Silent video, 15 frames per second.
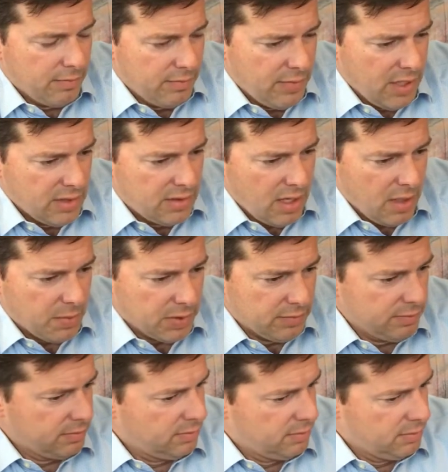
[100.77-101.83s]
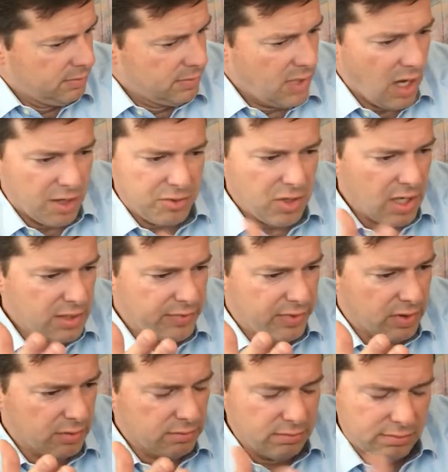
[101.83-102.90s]
example, contracts
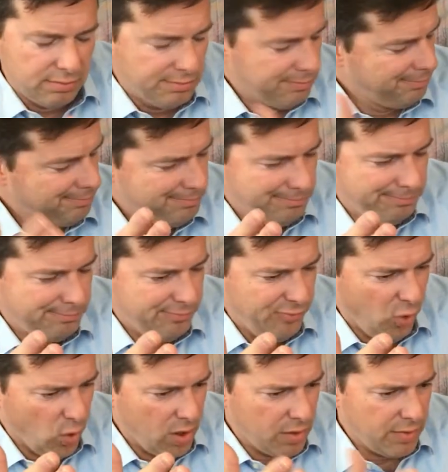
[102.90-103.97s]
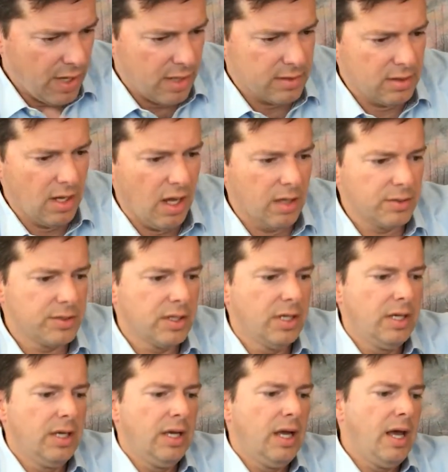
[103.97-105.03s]
for $400,000.
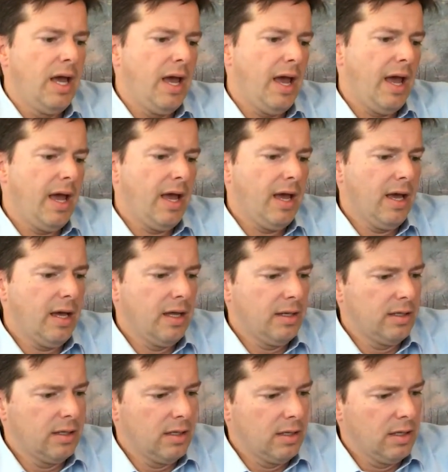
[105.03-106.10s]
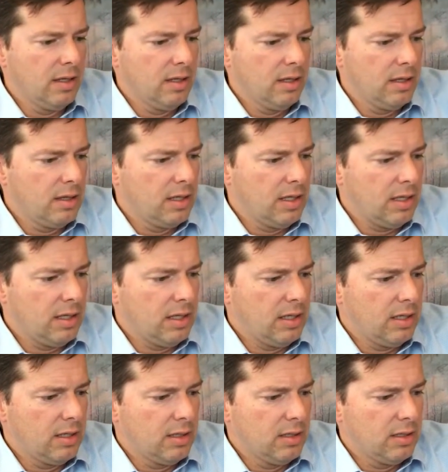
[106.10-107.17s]
And
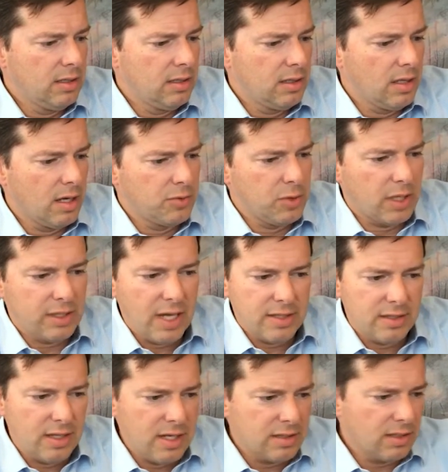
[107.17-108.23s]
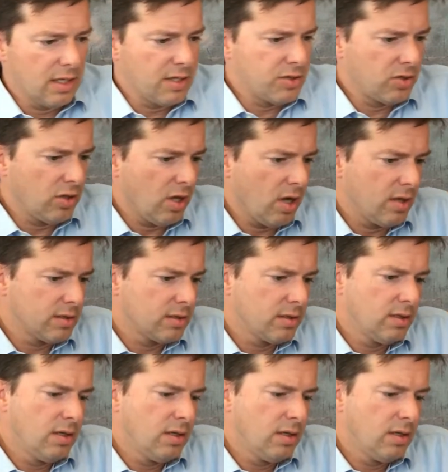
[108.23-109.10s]
the contract has an escalation clause.